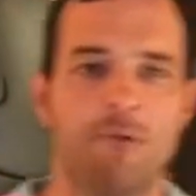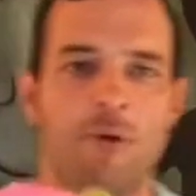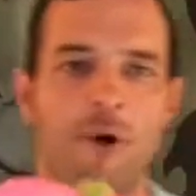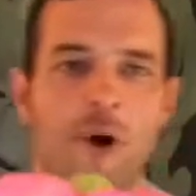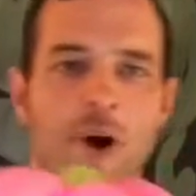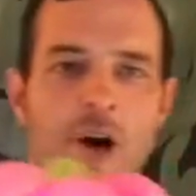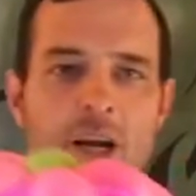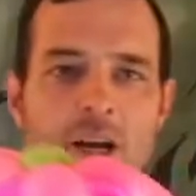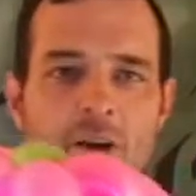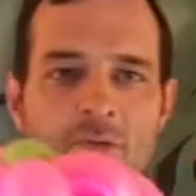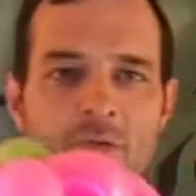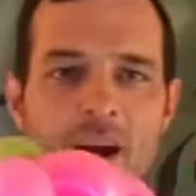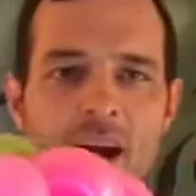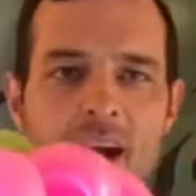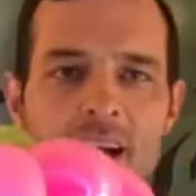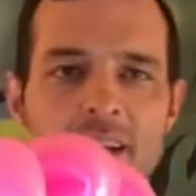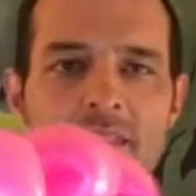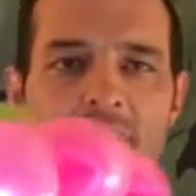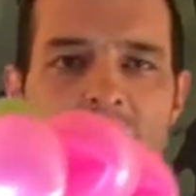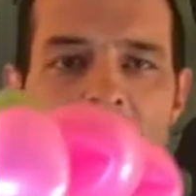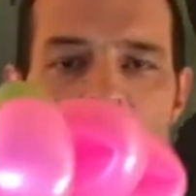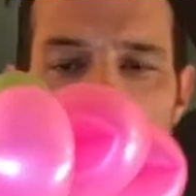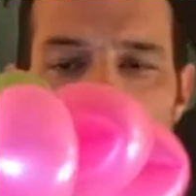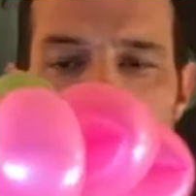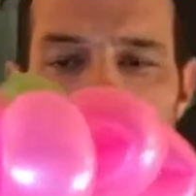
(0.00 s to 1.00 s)
walking
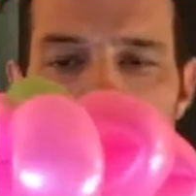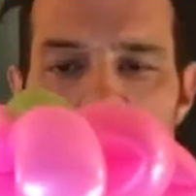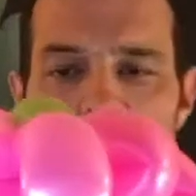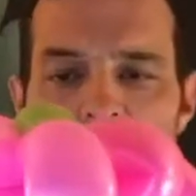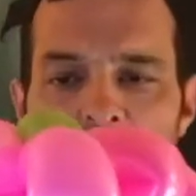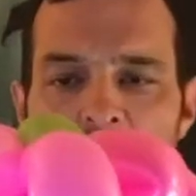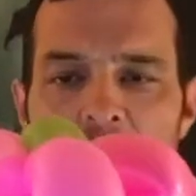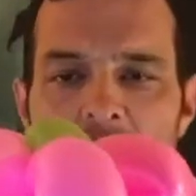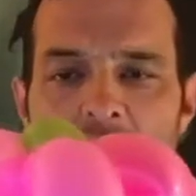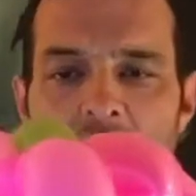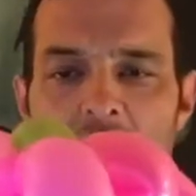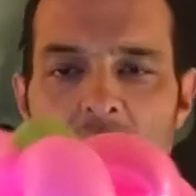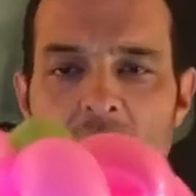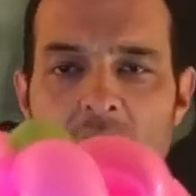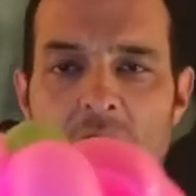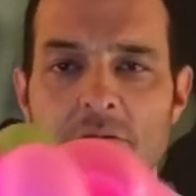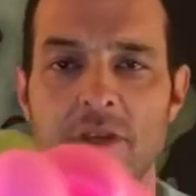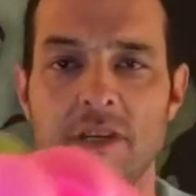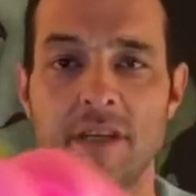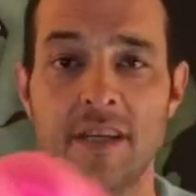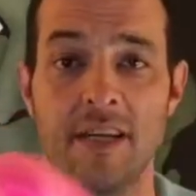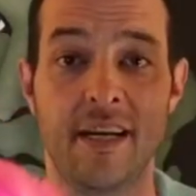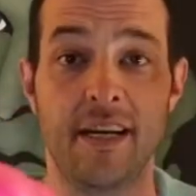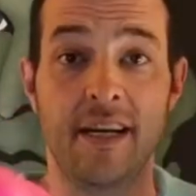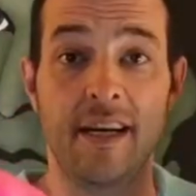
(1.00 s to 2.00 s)
around. So there you go.
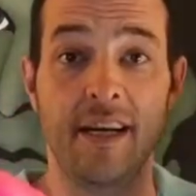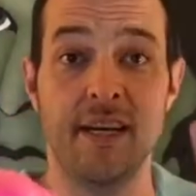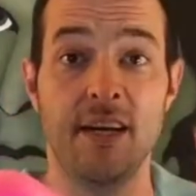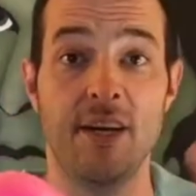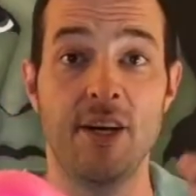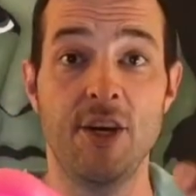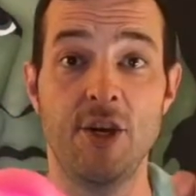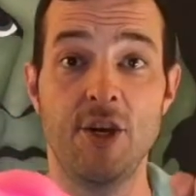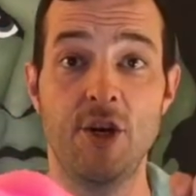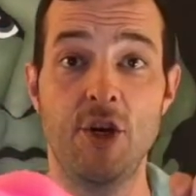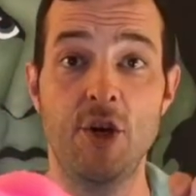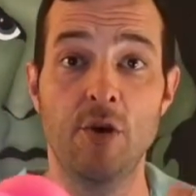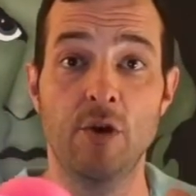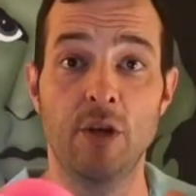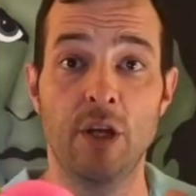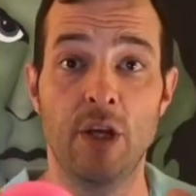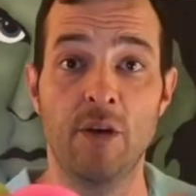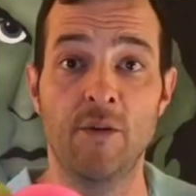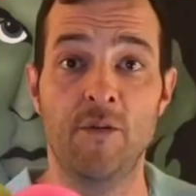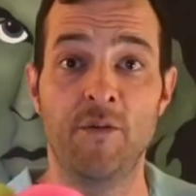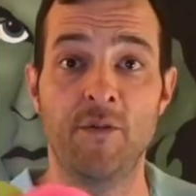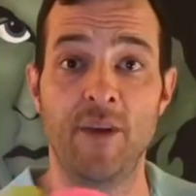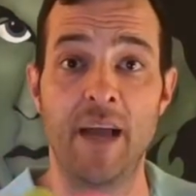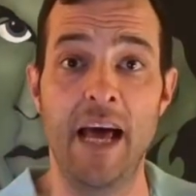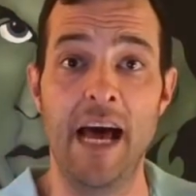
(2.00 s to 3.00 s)
Cute
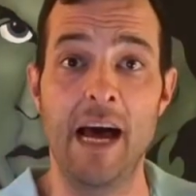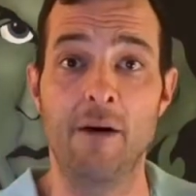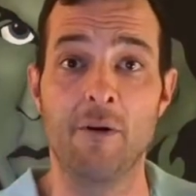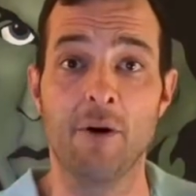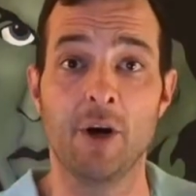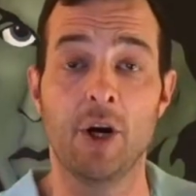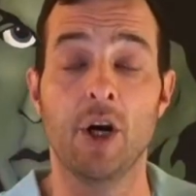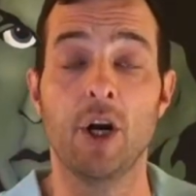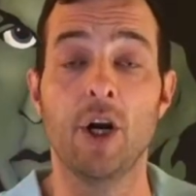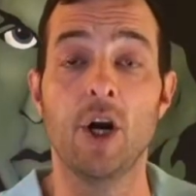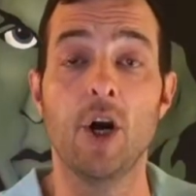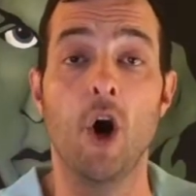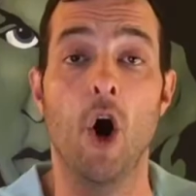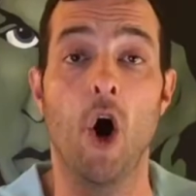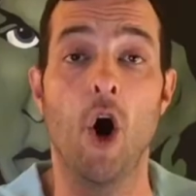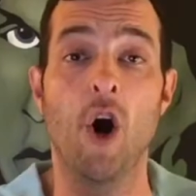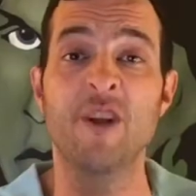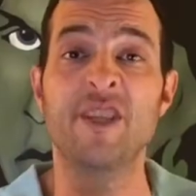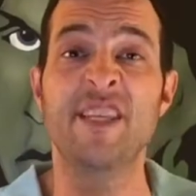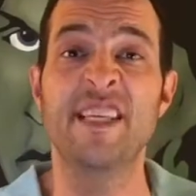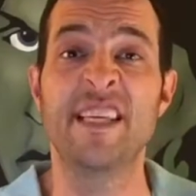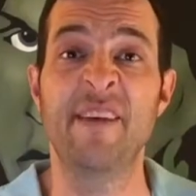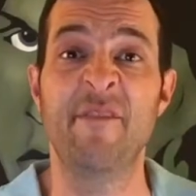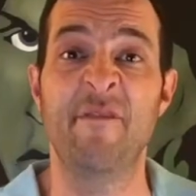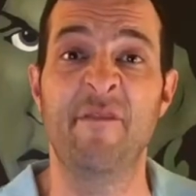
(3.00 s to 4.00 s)
little flower. With
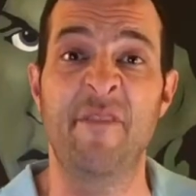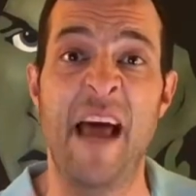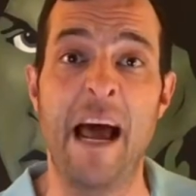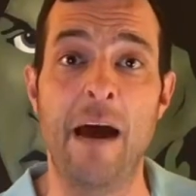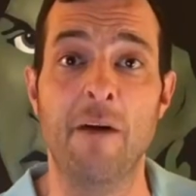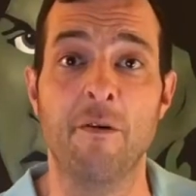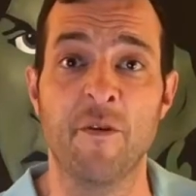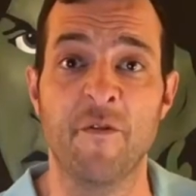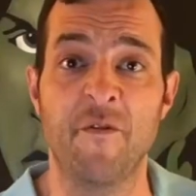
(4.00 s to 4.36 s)
a flower